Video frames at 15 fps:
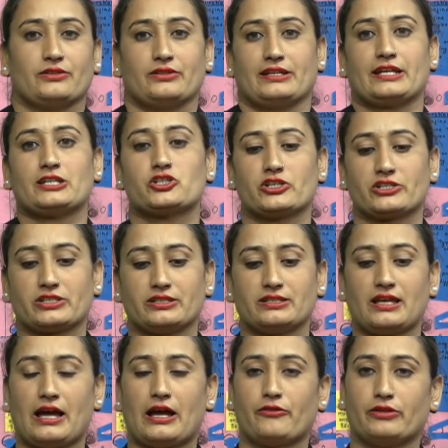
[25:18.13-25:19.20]
next session,
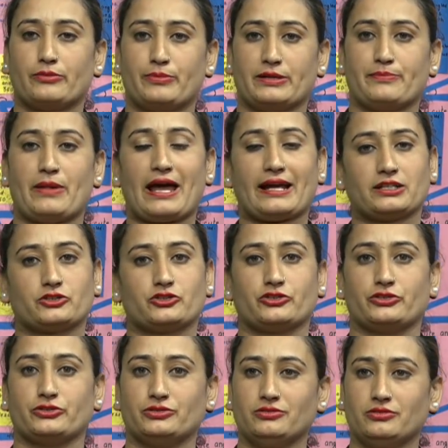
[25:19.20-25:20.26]
I will be back to
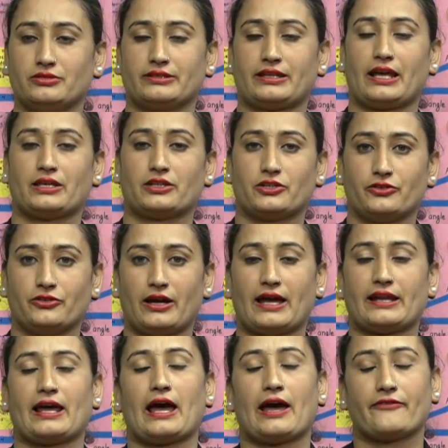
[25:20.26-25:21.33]
you. Thank you and
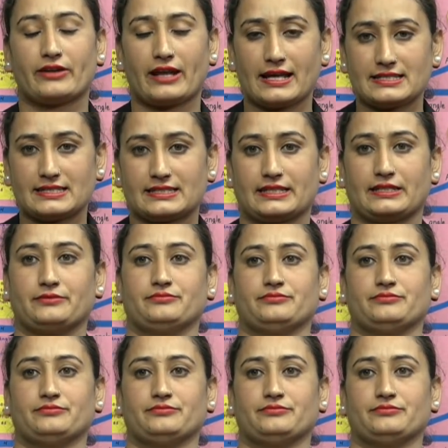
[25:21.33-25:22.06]
have a nice day.